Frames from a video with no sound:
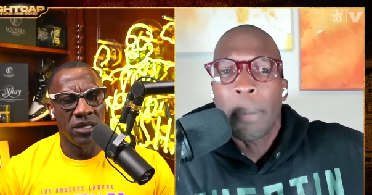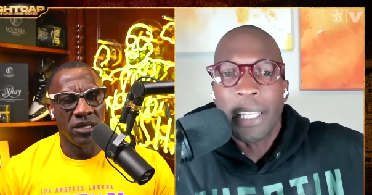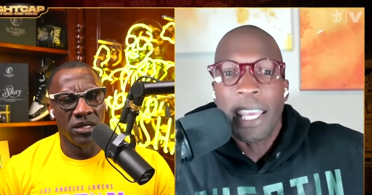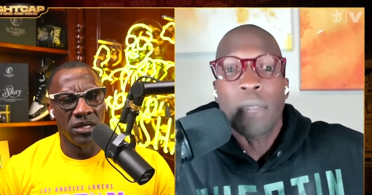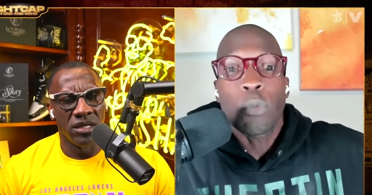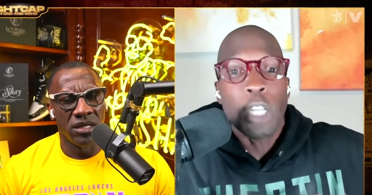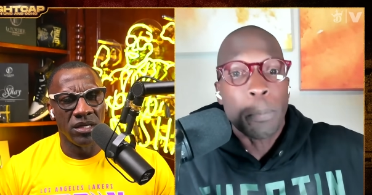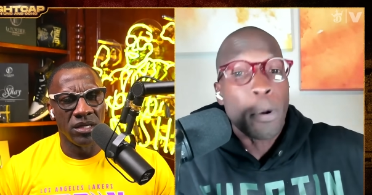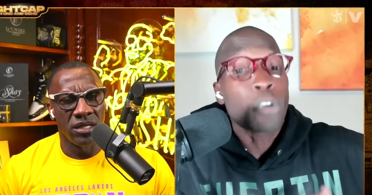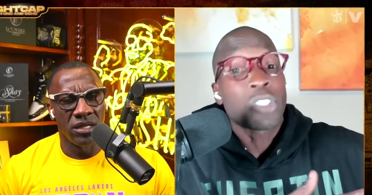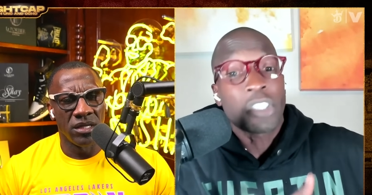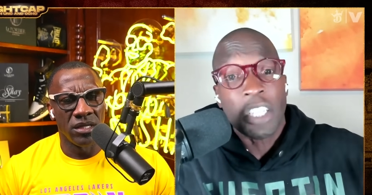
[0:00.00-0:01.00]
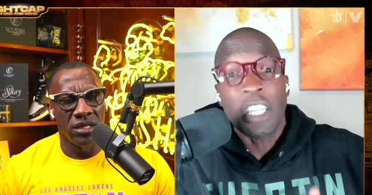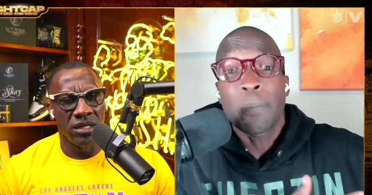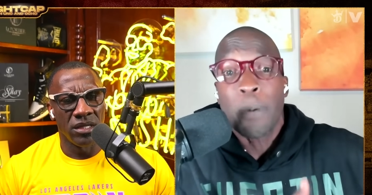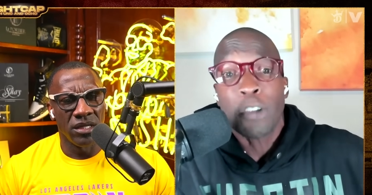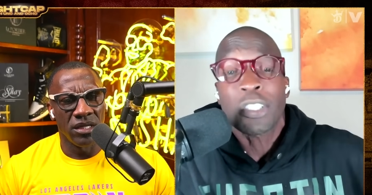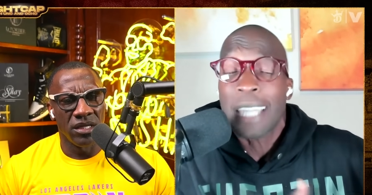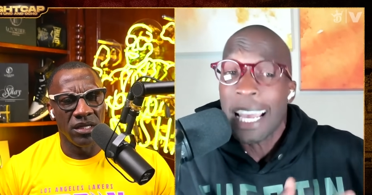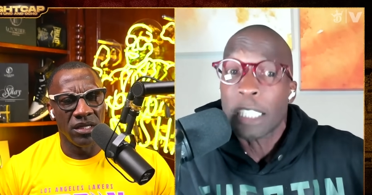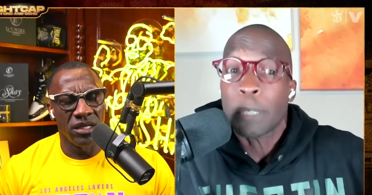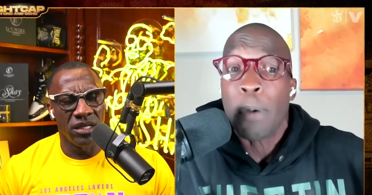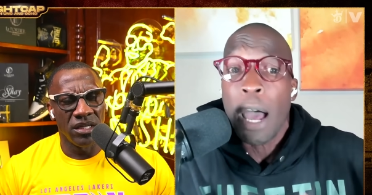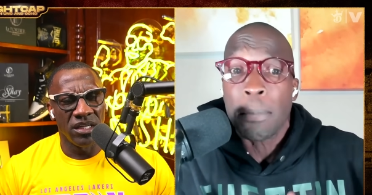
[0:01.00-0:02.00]
Speaker 1: but then when the person see you in person,
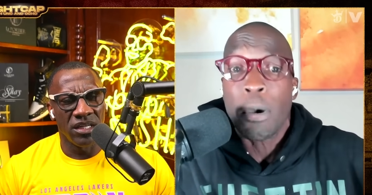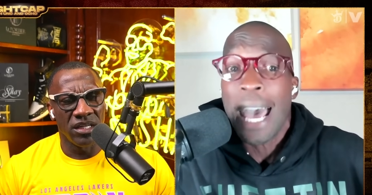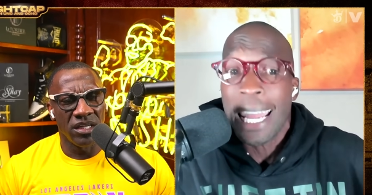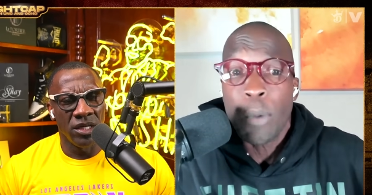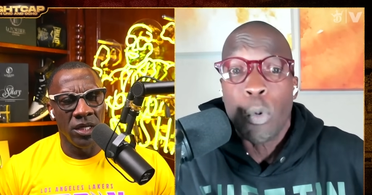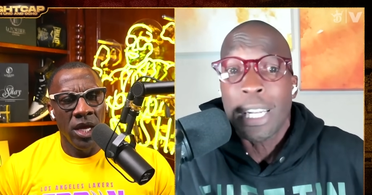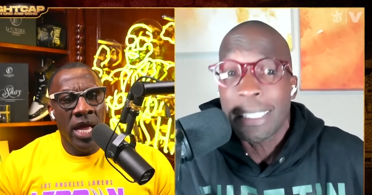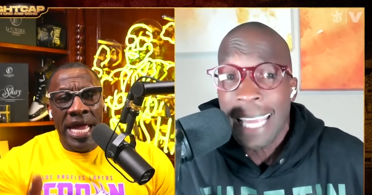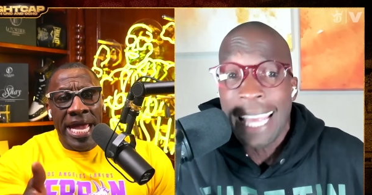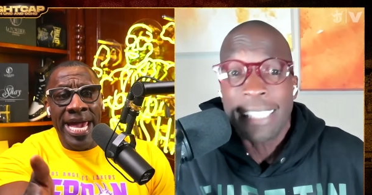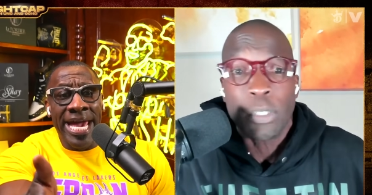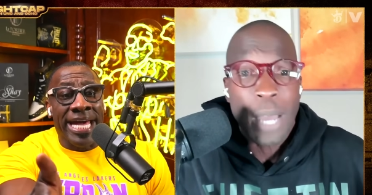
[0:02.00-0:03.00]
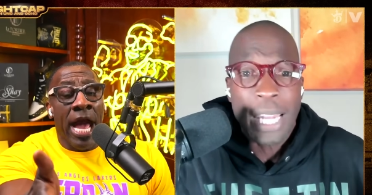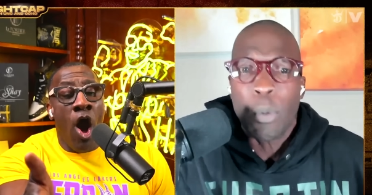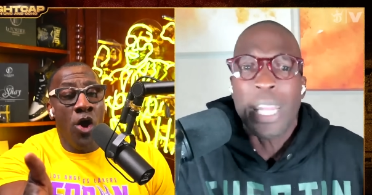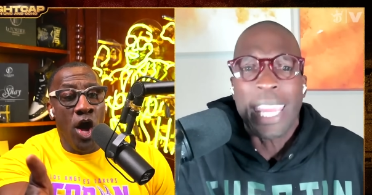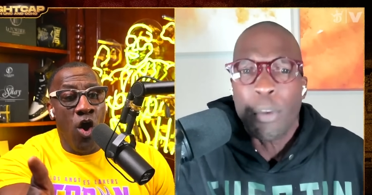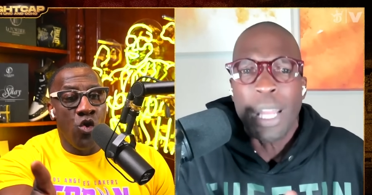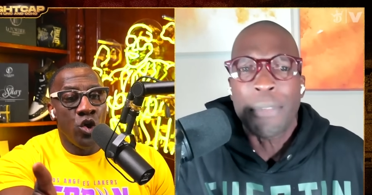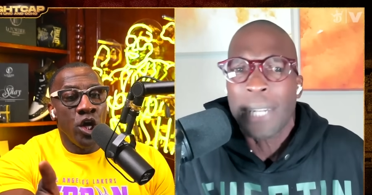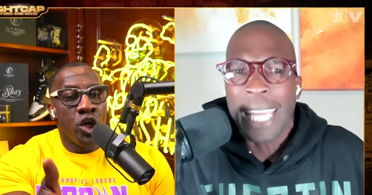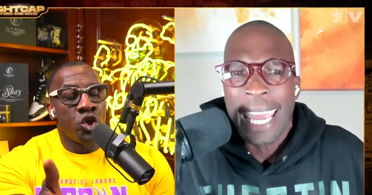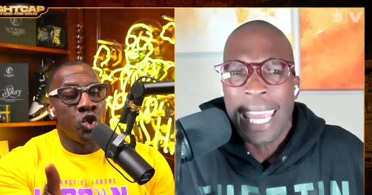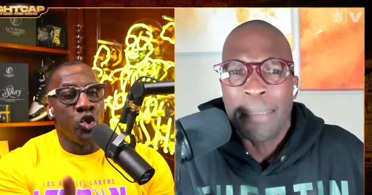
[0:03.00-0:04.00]
that's the problem on how they want to dance, he, why they want to get ready
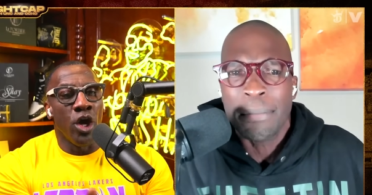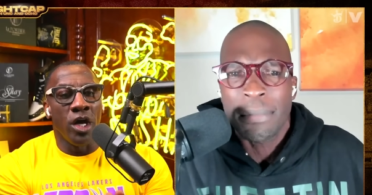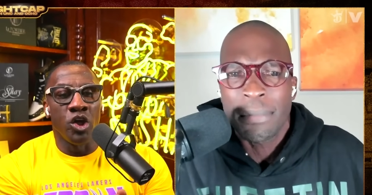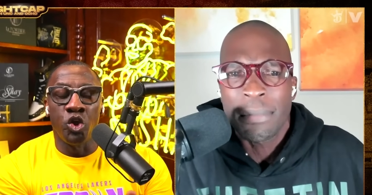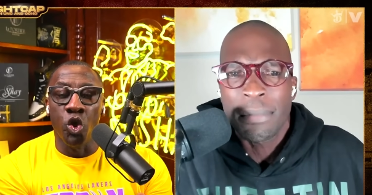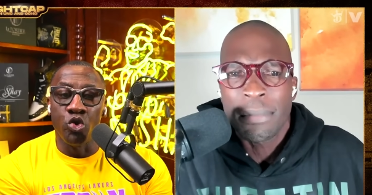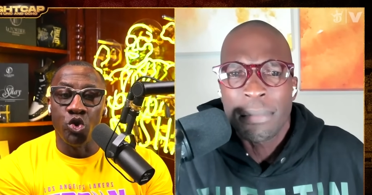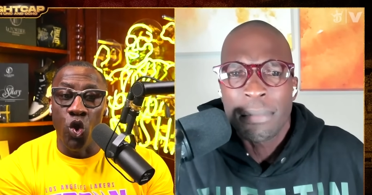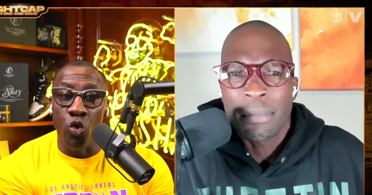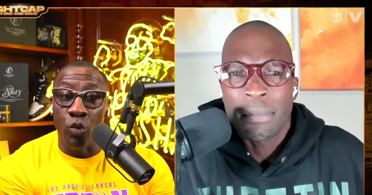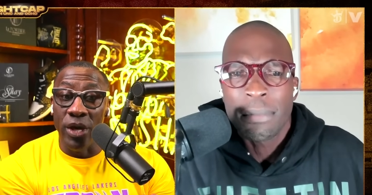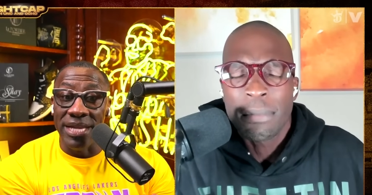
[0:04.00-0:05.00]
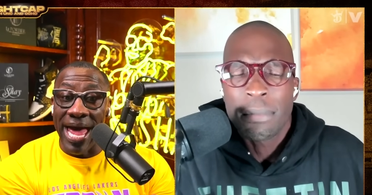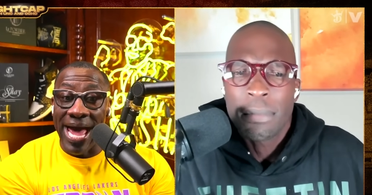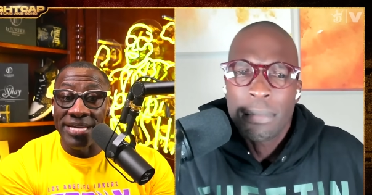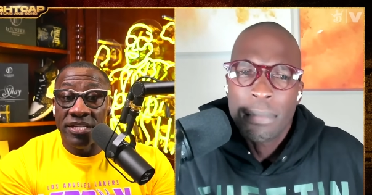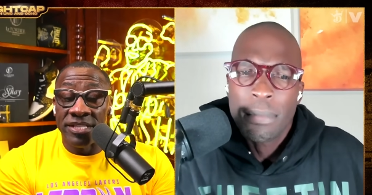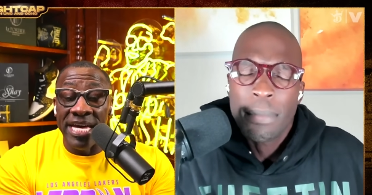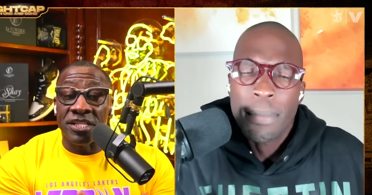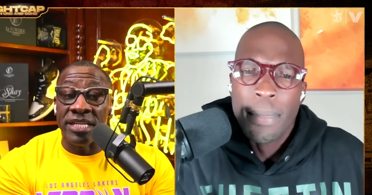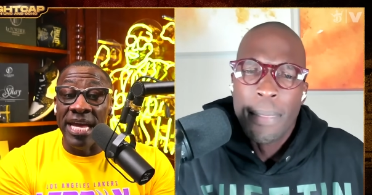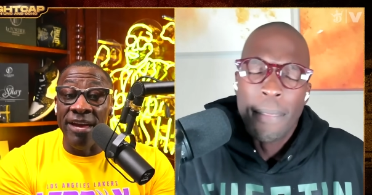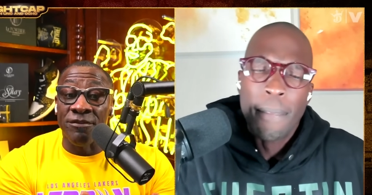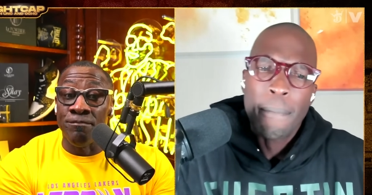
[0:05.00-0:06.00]
for the game.
Speaker 2: You do realize that
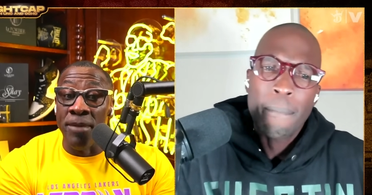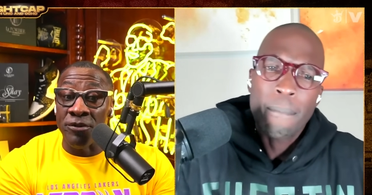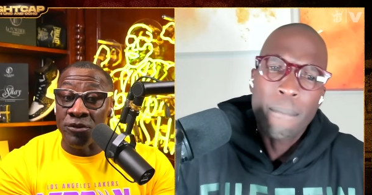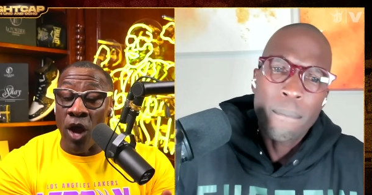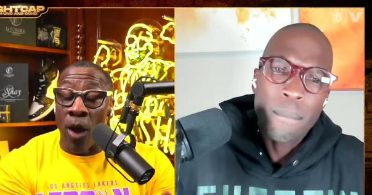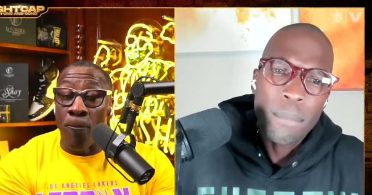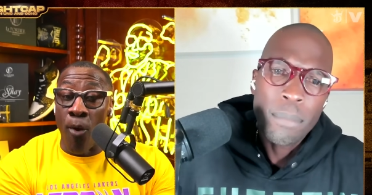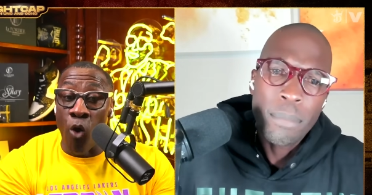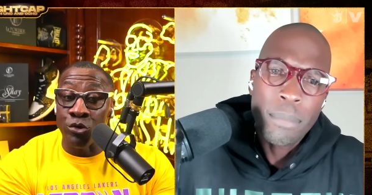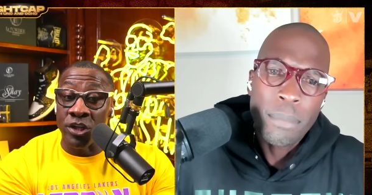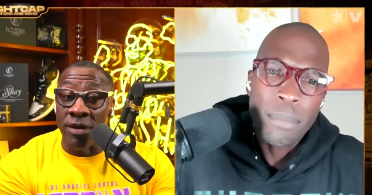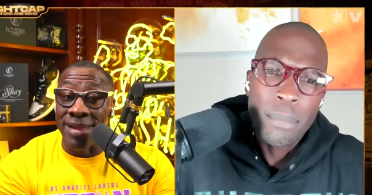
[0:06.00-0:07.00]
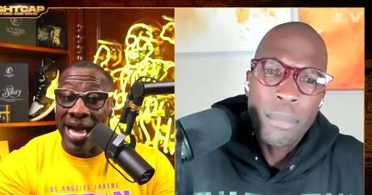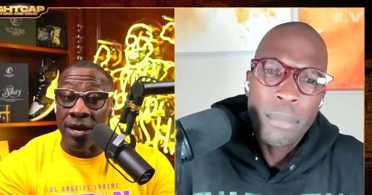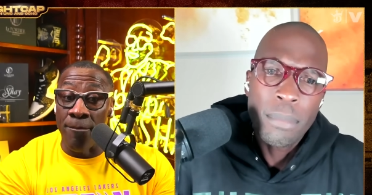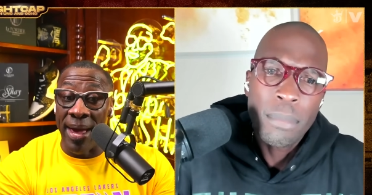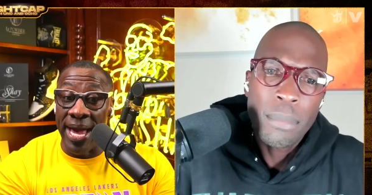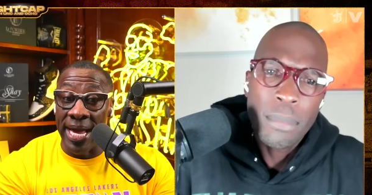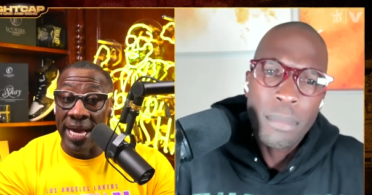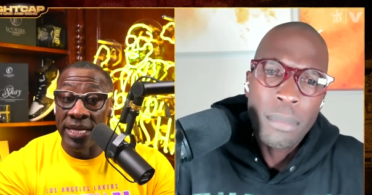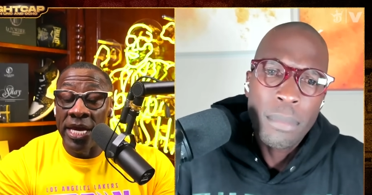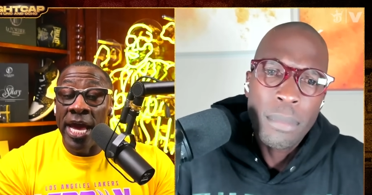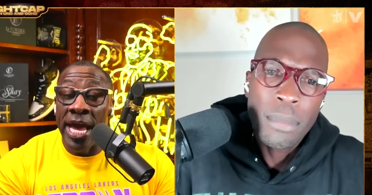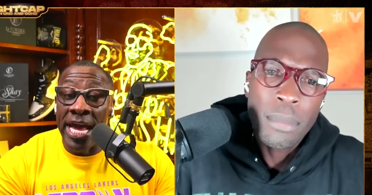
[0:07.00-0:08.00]
Steve Smith approached him like a man
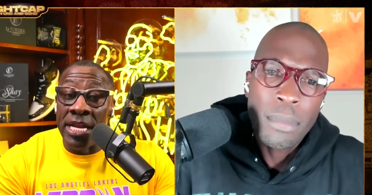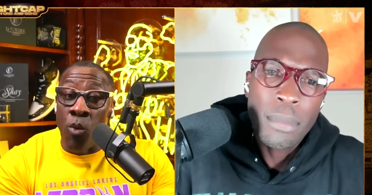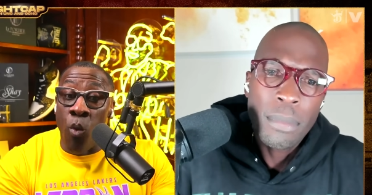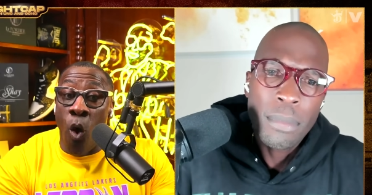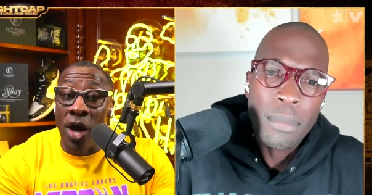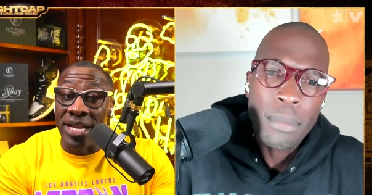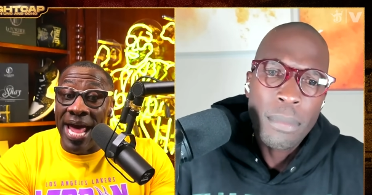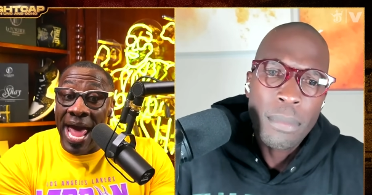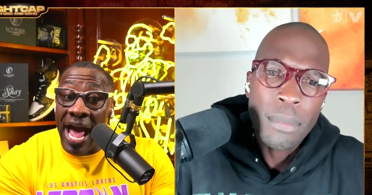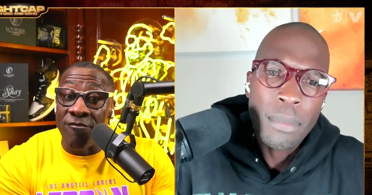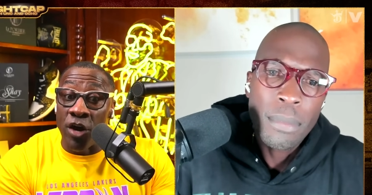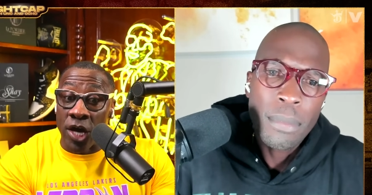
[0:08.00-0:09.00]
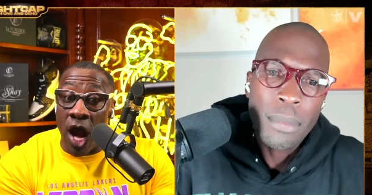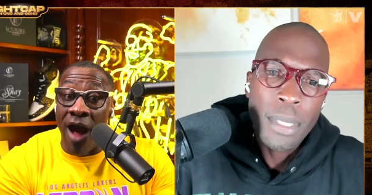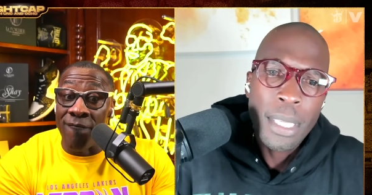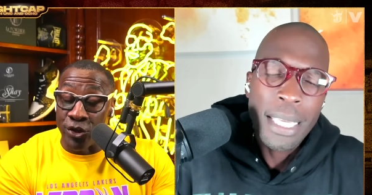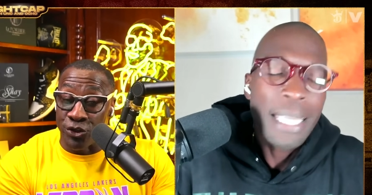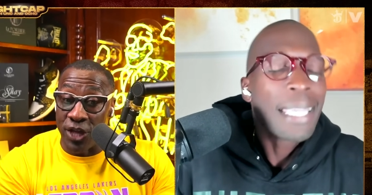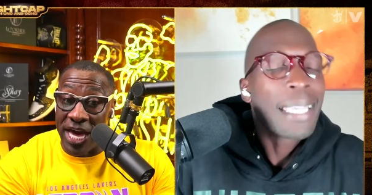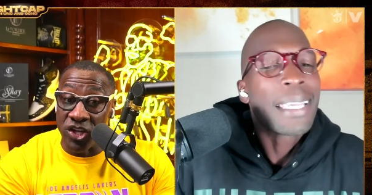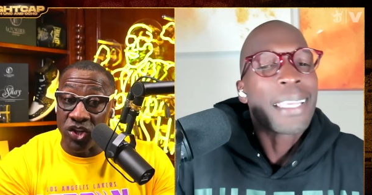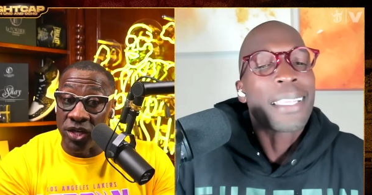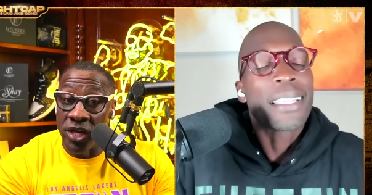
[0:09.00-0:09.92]
and wanted to have a conversation